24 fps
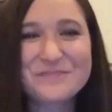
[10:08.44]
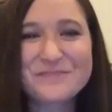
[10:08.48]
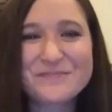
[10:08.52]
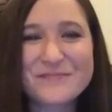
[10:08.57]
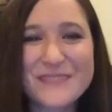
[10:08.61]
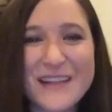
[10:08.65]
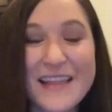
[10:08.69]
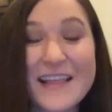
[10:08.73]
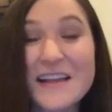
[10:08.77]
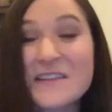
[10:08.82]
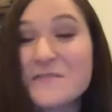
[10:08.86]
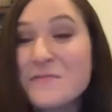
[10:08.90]

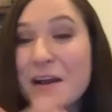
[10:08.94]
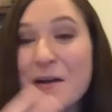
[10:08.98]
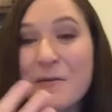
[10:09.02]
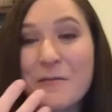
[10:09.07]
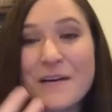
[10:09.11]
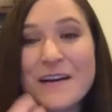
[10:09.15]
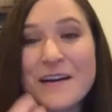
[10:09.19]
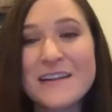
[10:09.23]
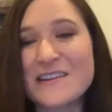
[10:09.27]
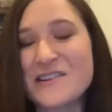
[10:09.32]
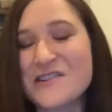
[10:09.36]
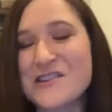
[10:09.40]
Fair. That's why I
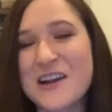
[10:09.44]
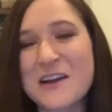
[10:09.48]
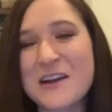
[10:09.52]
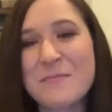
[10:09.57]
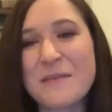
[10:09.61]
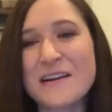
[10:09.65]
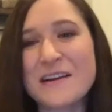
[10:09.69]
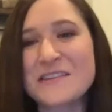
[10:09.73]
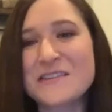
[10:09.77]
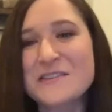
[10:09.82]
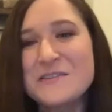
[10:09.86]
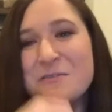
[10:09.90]
wanted to share
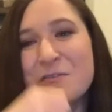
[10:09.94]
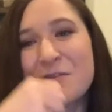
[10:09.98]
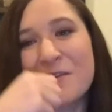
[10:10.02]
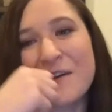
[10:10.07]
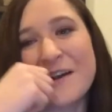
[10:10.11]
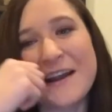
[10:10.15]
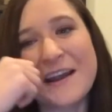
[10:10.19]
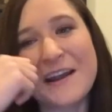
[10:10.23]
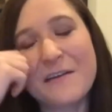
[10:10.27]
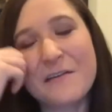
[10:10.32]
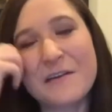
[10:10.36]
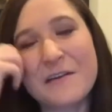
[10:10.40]
my
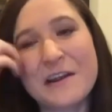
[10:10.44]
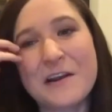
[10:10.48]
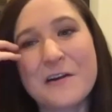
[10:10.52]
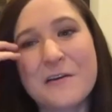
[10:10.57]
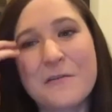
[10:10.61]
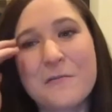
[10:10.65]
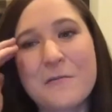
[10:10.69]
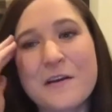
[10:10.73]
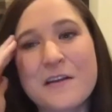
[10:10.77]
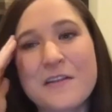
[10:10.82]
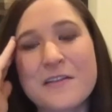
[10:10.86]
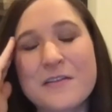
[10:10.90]
story, you know,
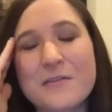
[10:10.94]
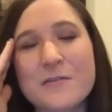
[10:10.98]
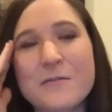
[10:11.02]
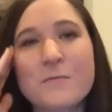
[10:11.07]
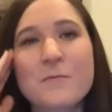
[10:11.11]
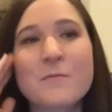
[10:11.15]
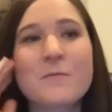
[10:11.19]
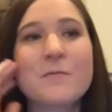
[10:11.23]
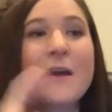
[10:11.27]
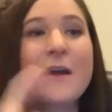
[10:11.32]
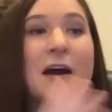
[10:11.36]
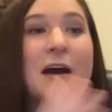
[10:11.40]
with
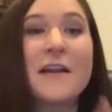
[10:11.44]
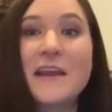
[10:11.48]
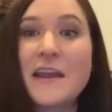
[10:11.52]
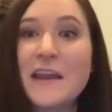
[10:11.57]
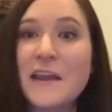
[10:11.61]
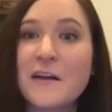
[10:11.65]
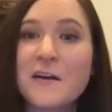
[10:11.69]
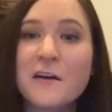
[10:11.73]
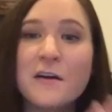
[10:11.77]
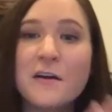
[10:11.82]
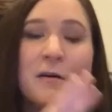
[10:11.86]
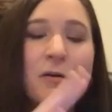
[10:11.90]
on
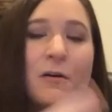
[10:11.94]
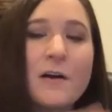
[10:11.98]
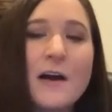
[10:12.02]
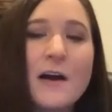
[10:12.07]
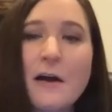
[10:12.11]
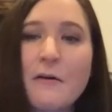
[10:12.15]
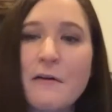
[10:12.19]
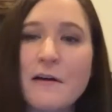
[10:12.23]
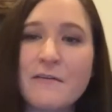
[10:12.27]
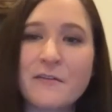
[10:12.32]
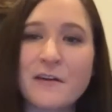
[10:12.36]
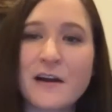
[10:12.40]
here or
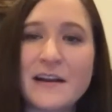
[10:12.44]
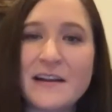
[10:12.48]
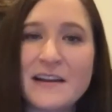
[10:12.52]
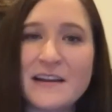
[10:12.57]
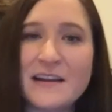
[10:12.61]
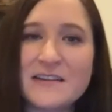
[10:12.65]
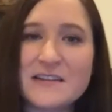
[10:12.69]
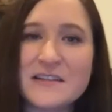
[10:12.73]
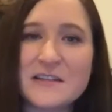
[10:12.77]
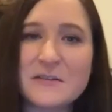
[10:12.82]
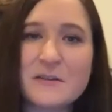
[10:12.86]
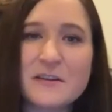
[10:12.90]
however I
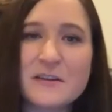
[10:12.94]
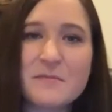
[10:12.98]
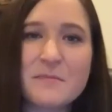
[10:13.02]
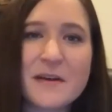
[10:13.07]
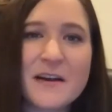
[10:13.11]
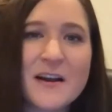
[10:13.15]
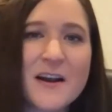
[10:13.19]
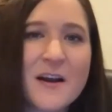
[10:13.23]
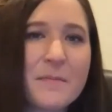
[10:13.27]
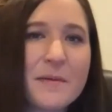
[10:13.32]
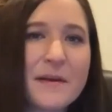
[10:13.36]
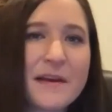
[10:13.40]
need to with
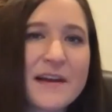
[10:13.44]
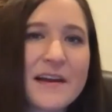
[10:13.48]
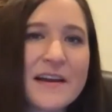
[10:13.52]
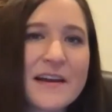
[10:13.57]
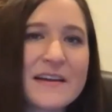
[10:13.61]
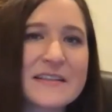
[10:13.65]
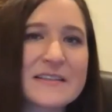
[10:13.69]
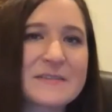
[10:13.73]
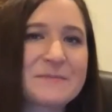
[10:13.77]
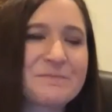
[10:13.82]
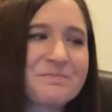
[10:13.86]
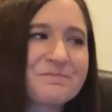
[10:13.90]
Mira
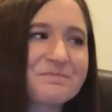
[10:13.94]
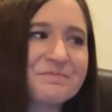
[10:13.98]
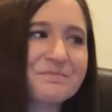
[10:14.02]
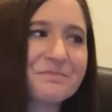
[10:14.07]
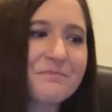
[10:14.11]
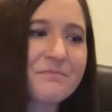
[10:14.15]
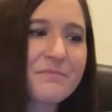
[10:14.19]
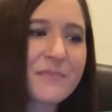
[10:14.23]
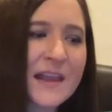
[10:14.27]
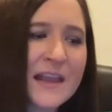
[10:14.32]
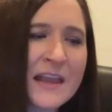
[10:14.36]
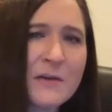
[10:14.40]
because
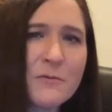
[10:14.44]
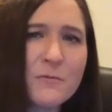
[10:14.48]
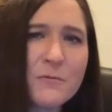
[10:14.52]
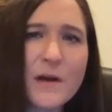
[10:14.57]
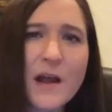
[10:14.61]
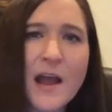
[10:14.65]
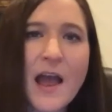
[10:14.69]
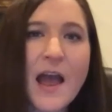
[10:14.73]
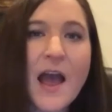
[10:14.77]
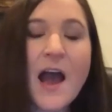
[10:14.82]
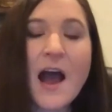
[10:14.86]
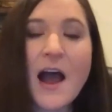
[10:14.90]
it,
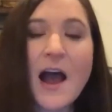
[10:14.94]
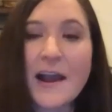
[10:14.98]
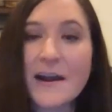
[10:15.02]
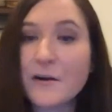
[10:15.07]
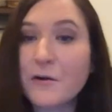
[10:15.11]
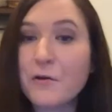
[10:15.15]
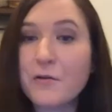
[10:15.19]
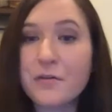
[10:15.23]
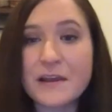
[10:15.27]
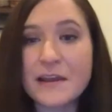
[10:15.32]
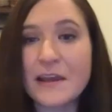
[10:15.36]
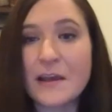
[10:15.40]
I
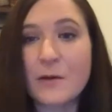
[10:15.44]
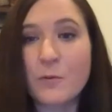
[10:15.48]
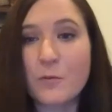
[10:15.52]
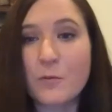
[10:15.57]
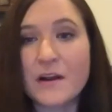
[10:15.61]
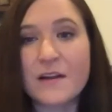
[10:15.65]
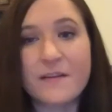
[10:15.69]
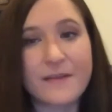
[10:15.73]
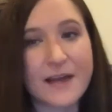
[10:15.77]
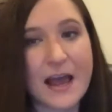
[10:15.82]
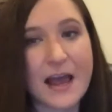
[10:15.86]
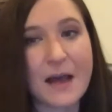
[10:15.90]
don't think it would
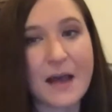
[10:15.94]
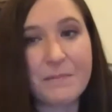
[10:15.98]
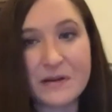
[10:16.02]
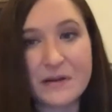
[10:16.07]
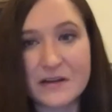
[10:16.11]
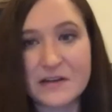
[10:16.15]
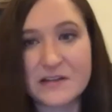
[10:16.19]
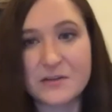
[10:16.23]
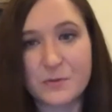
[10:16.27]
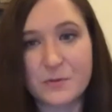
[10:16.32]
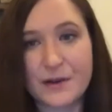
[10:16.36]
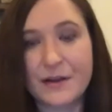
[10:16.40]
have happened
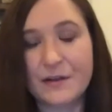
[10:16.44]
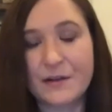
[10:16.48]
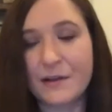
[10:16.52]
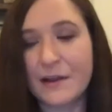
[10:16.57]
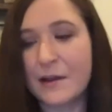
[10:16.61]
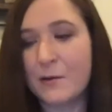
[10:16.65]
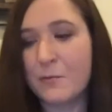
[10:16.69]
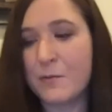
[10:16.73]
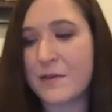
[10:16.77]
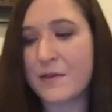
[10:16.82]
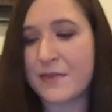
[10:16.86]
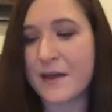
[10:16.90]
as
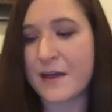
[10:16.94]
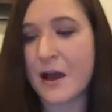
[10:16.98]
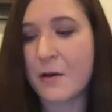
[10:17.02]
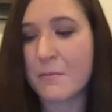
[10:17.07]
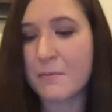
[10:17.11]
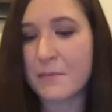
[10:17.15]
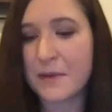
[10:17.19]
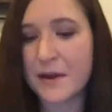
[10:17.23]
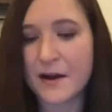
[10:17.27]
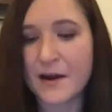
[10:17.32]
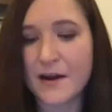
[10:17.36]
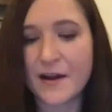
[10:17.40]
quickly without
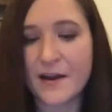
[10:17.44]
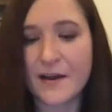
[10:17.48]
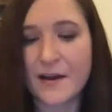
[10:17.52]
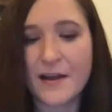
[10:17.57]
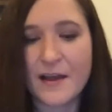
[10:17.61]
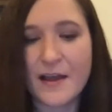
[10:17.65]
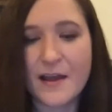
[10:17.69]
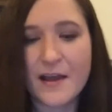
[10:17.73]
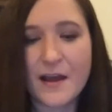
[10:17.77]
Mira.